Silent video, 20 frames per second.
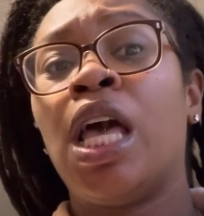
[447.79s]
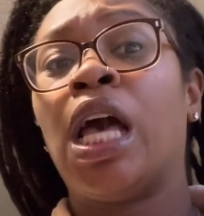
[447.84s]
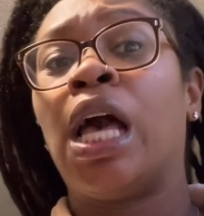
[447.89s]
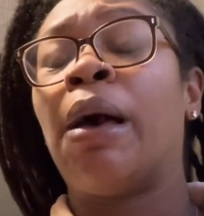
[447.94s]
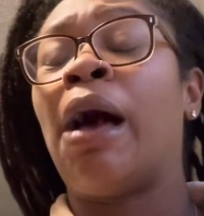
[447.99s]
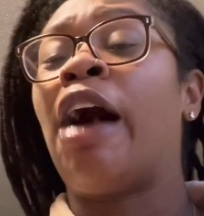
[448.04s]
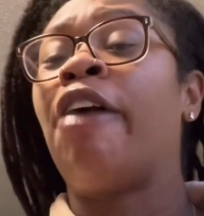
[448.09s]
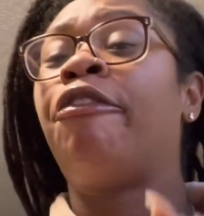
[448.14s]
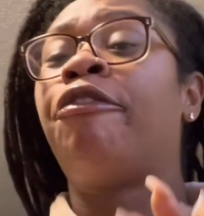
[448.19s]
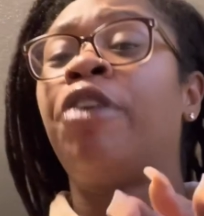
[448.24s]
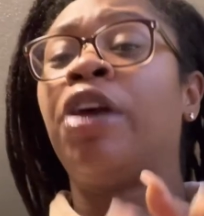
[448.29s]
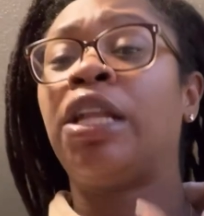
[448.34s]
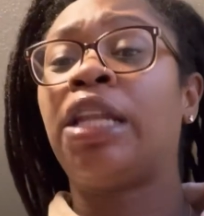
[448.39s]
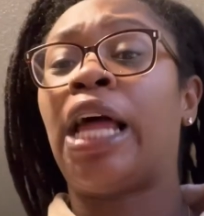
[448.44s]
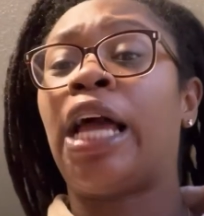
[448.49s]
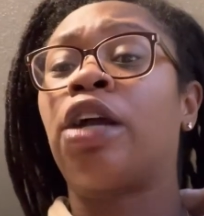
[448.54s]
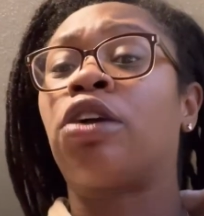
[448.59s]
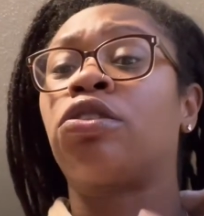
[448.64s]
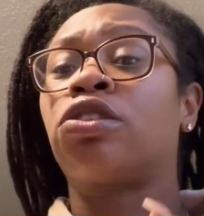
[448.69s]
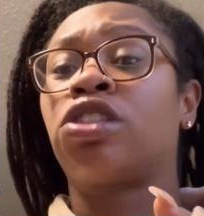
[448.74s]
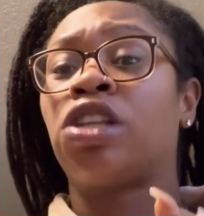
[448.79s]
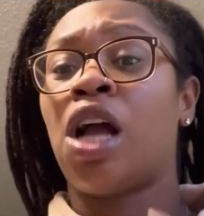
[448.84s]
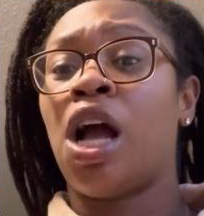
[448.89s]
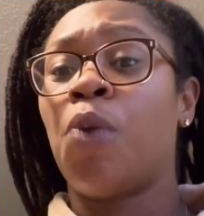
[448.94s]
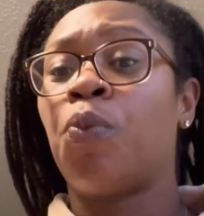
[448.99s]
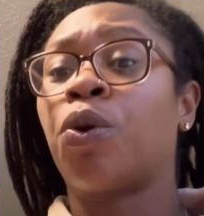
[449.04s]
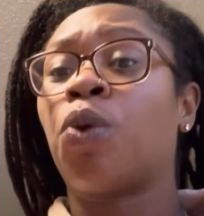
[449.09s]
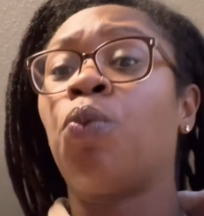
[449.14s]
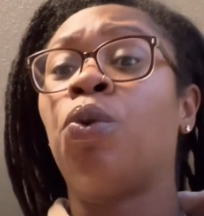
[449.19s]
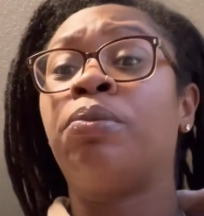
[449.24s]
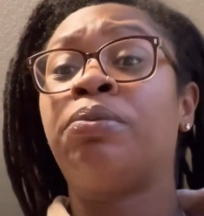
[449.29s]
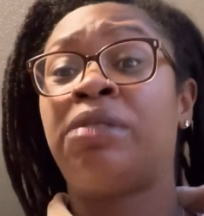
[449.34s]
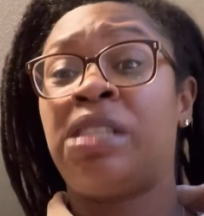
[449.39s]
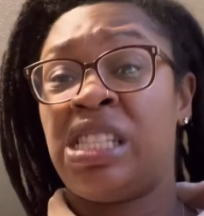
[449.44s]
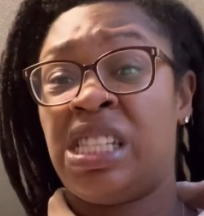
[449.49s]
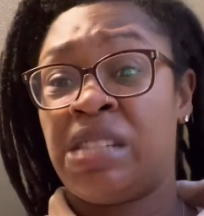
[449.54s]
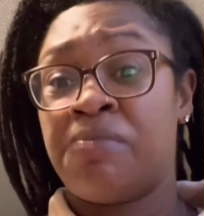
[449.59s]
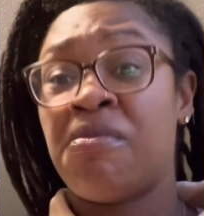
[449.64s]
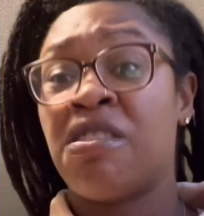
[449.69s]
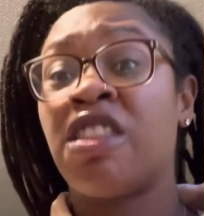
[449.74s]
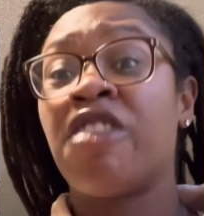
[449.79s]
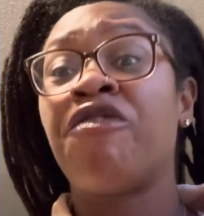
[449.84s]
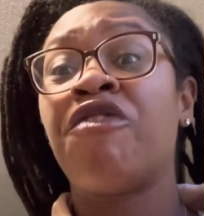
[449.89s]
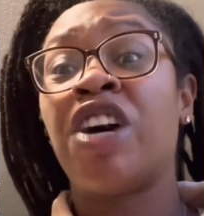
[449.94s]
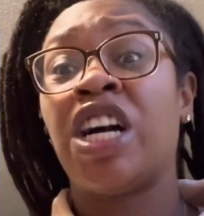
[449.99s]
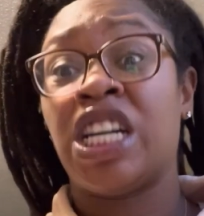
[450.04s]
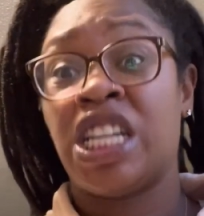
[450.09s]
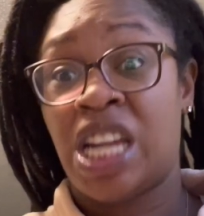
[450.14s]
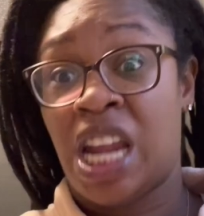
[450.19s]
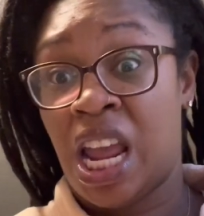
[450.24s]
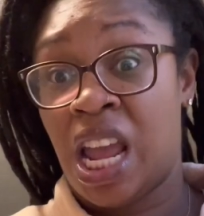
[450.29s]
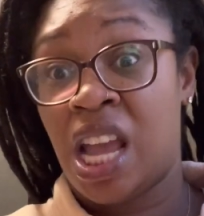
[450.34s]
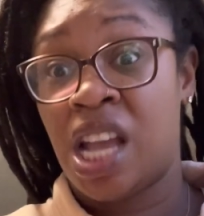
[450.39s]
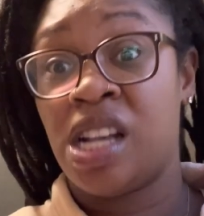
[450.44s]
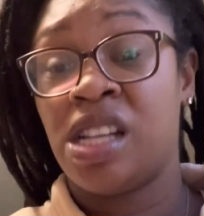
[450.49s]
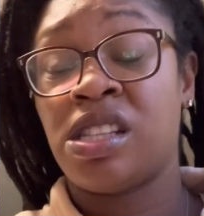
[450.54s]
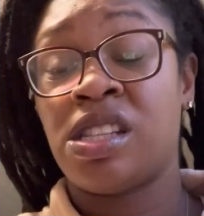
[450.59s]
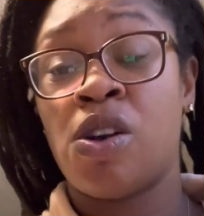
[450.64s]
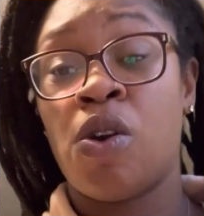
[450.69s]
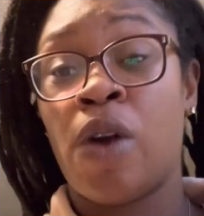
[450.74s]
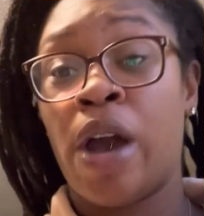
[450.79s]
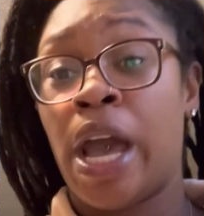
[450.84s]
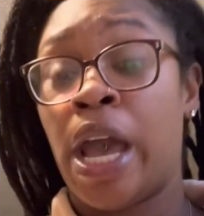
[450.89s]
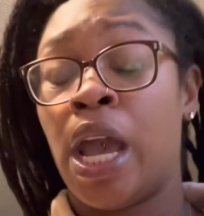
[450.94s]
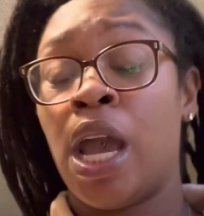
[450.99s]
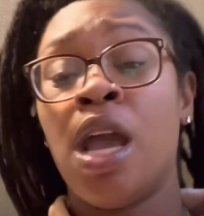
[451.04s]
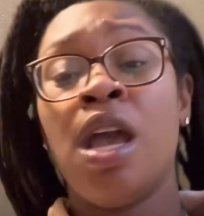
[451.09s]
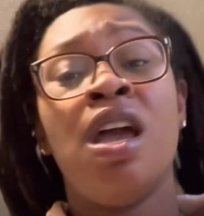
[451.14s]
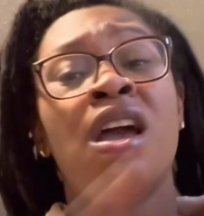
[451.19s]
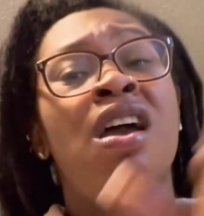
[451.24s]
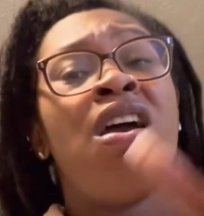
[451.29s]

I feel like Chrisean would have whooped this motherfucker. Okay.